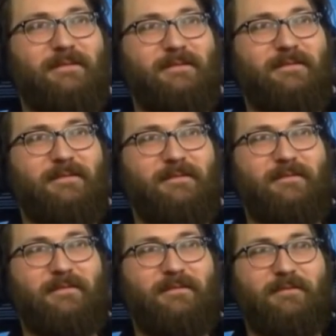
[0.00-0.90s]

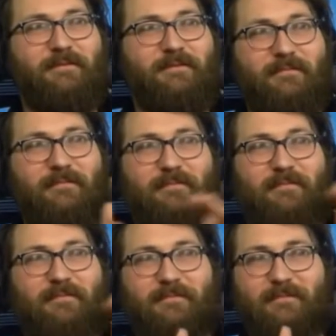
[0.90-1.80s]

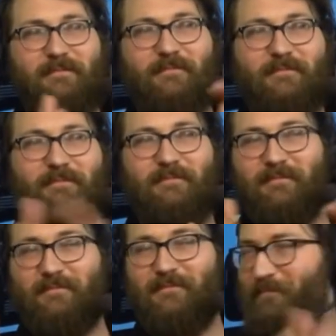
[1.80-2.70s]

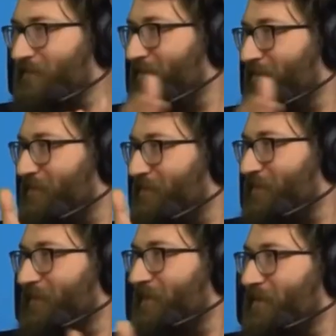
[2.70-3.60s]

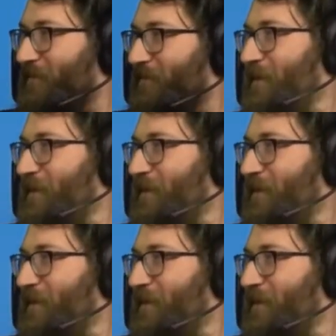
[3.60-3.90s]
(silent)